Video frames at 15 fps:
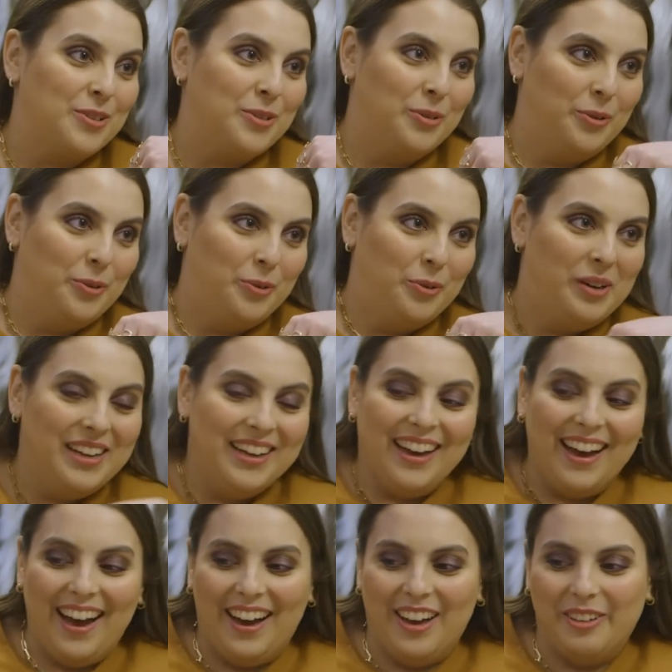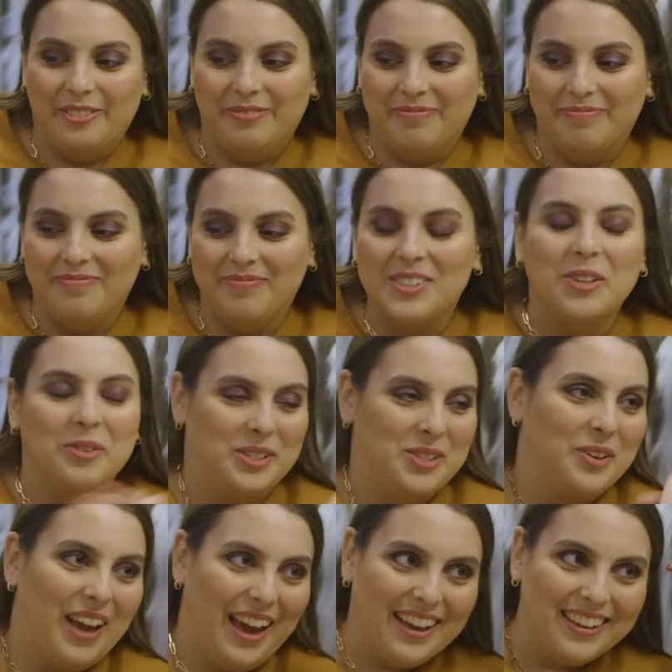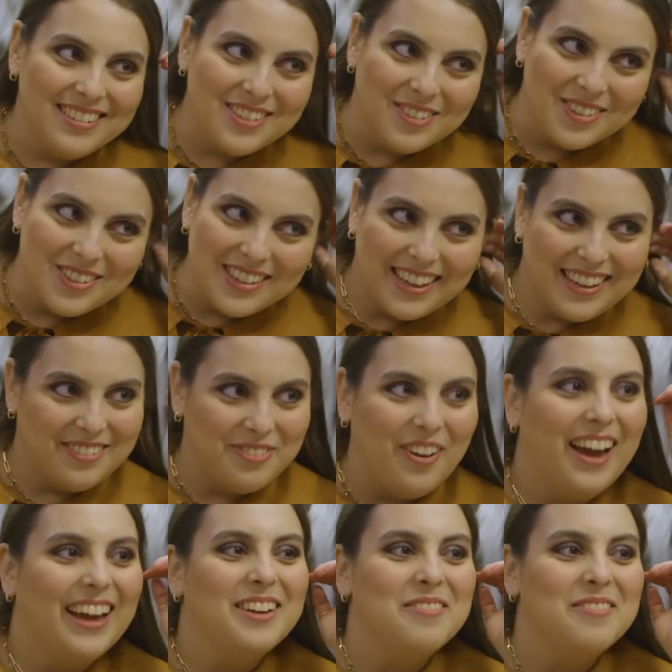So it's okay. So it's like fine.